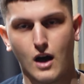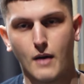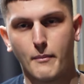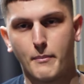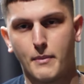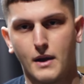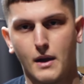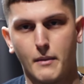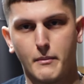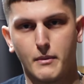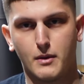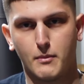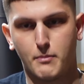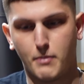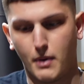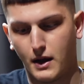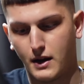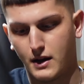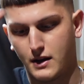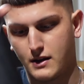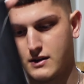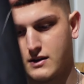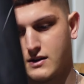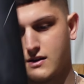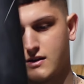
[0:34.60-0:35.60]
up and I'm gonna
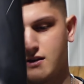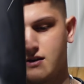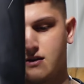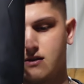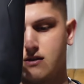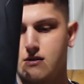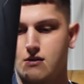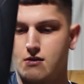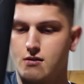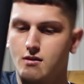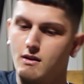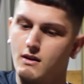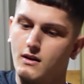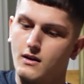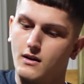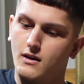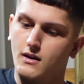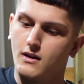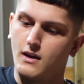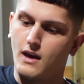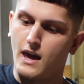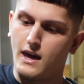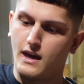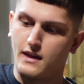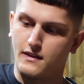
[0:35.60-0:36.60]
paint it
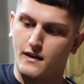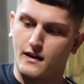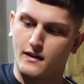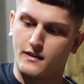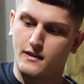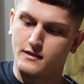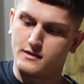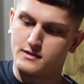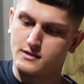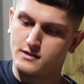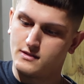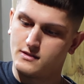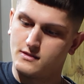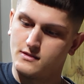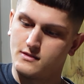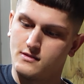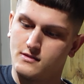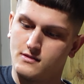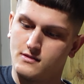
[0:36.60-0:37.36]
hanging like this.